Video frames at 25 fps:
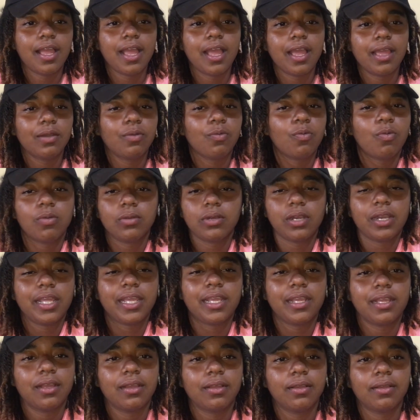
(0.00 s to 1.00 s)
And
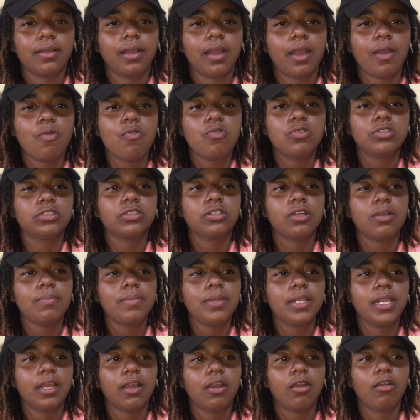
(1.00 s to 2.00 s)
like, I was gonna
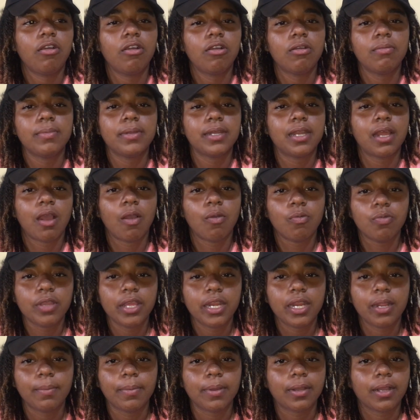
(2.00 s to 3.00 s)
be like, oh, me not wear
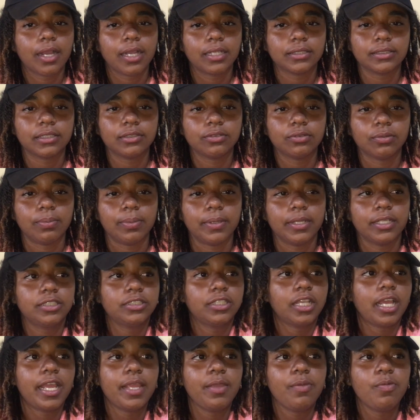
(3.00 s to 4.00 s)
them because they're too big.
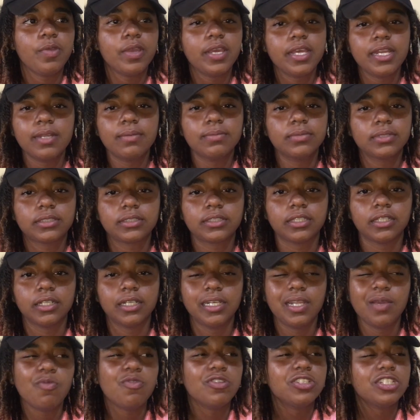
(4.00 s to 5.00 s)
So I wear them still.
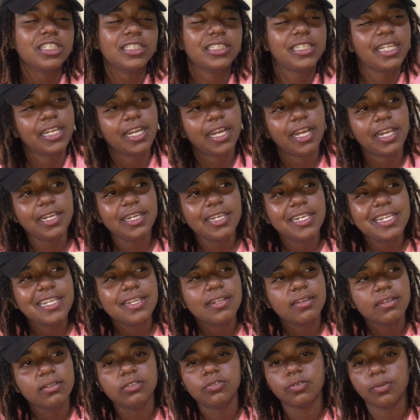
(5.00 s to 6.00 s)
They were just like a
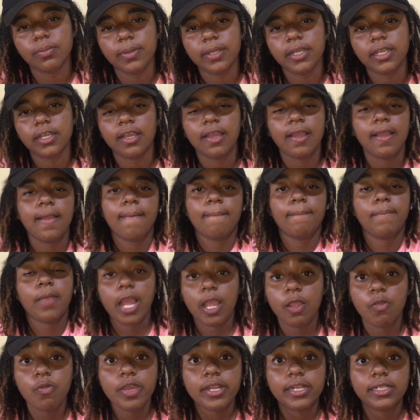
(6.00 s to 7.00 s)
little too big.
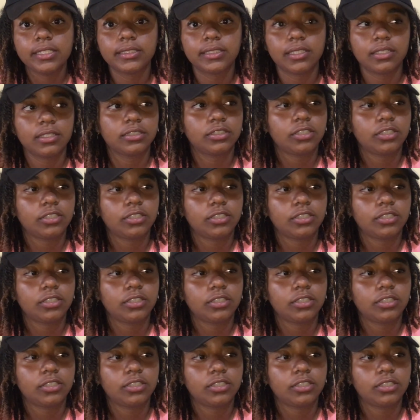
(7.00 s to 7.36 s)
I wear them still.